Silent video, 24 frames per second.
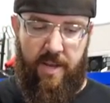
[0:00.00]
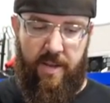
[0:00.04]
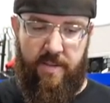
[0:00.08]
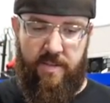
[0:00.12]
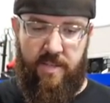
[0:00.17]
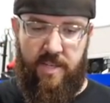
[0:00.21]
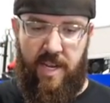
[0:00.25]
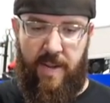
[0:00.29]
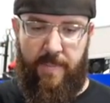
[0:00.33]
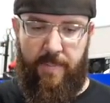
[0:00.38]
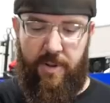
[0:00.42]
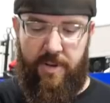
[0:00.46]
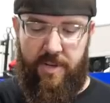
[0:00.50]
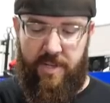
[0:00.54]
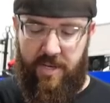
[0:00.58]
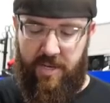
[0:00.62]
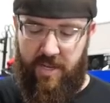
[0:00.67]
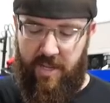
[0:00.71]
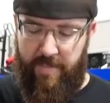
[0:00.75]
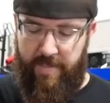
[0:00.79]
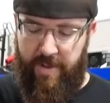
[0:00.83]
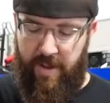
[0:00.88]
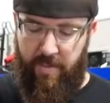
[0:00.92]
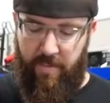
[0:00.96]
Snap-on
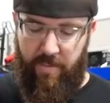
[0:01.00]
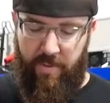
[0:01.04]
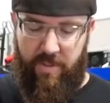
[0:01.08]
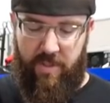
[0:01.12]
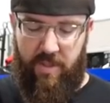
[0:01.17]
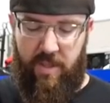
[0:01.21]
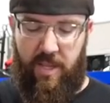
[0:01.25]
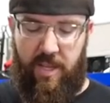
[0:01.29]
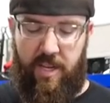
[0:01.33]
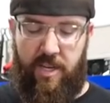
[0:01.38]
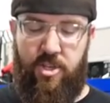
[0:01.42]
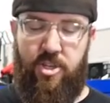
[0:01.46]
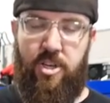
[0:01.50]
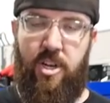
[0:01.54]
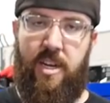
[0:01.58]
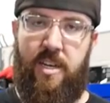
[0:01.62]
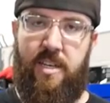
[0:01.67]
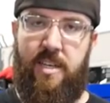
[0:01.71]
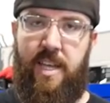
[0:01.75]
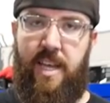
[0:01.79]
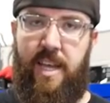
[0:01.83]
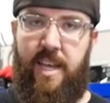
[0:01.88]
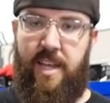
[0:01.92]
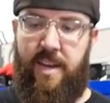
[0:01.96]
did come out with the
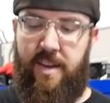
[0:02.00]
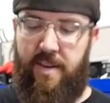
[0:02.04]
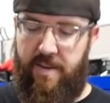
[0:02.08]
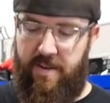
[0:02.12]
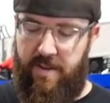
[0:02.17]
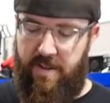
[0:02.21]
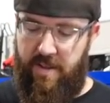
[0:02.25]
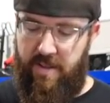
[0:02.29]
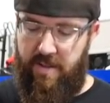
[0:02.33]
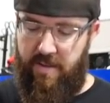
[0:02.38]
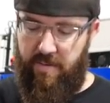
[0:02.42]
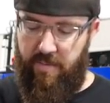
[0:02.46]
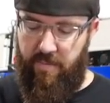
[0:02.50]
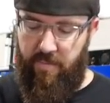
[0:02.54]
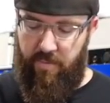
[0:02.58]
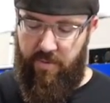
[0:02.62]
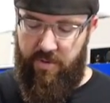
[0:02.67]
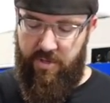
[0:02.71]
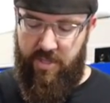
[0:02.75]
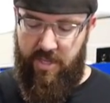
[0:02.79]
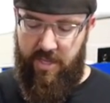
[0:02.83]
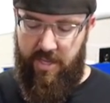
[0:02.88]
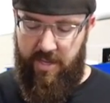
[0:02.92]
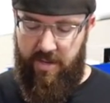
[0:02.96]
chucked head
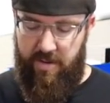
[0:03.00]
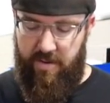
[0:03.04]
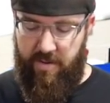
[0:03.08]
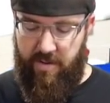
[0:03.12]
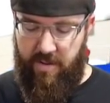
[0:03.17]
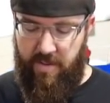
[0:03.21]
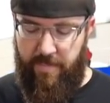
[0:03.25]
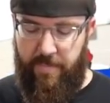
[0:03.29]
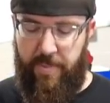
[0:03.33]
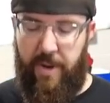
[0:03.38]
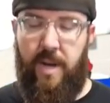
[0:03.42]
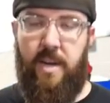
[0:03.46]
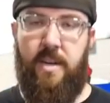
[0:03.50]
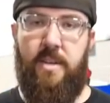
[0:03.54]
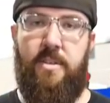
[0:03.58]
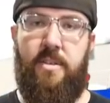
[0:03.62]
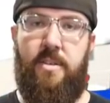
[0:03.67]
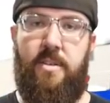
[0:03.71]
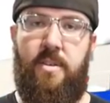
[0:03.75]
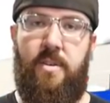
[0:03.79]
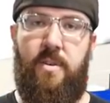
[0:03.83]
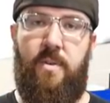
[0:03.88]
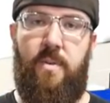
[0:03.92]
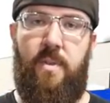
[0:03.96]
that
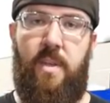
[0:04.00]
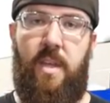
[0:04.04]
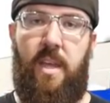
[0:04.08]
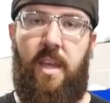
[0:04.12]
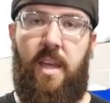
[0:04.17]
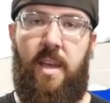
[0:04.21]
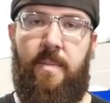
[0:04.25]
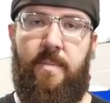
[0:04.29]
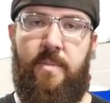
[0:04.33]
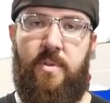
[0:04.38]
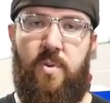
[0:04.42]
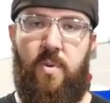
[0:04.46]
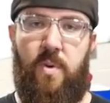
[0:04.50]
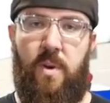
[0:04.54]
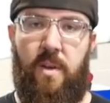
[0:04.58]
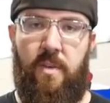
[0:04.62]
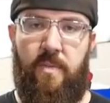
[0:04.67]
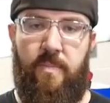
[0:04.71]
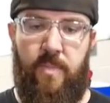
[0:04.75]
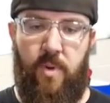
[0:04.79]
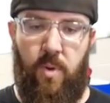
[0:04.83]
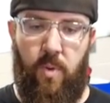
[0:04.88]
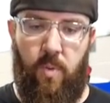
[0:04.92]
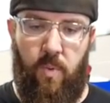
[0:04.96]
compares to the
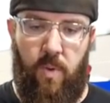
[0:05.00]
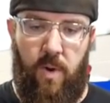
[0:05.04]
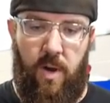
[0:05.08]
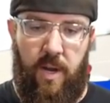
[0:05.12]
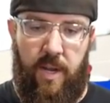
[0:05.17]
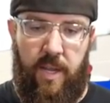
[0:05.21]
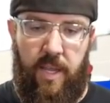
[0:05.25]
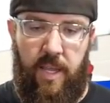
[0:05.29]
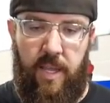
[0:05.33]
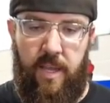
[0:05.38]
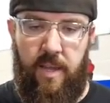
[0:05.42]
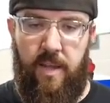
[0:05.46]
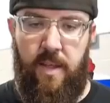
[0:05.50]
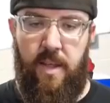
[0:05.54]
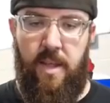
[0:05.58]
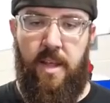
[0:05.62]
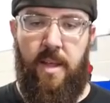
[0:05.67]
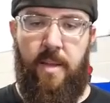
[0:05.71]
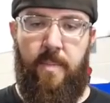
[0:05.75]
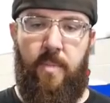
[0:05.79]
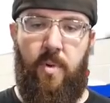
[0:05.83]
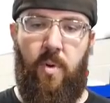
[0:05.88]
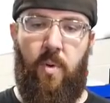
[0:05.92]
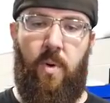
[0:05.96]
M12 Milwaukee.
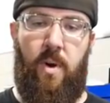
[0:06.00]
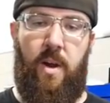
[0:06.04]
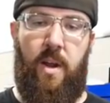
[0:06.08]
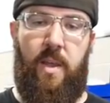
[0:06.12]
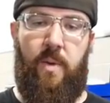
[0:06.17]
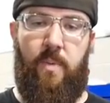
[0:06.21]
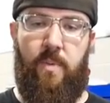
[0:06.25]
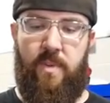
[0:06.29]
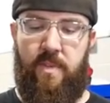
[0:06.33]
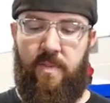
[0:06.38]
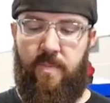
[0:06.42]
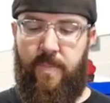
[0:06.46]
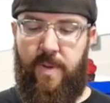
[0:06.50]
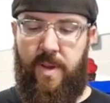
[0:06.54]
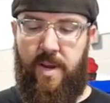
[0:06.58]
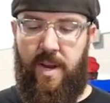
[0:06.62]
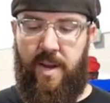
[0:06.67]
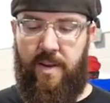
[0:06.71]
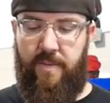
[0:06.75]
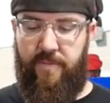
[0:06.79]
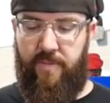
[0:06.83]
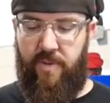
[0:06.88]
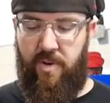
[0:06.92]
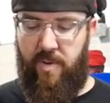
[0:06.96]
Milwaukee one's been
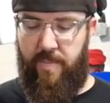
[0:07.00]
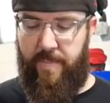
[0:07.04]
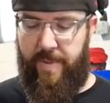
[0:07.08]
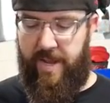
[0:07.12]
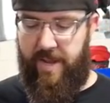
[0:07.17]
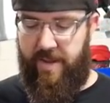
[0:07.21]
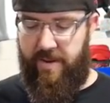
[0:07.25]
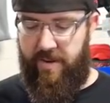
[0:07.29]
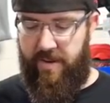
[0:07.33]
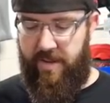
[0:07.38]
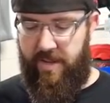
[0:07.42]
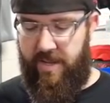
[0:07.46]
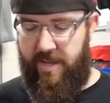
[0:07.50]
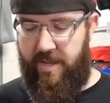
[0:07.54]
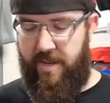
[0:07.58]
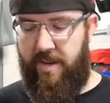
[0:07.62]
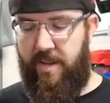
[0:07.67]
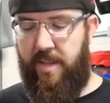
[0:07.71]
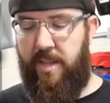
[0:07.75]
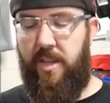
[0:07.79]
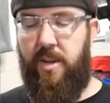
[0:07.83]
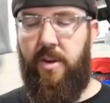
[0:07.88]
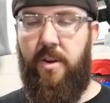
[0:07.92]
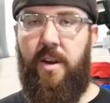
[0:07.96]
out for about a
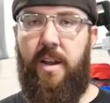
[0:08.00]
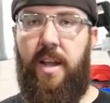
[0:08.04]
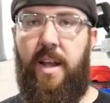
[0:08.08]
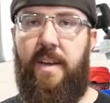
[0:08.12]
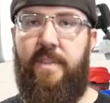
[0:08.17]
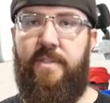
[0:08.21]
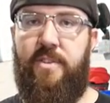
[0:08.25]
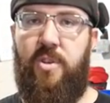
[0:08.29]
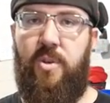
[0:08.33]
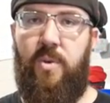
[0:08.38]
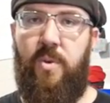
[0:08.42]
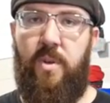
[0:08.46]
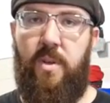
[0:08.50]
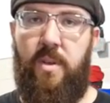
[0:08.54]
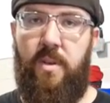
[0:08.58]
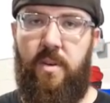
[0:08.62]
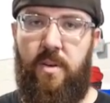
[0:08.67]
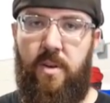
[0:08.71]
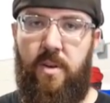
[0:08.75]
year and a half, two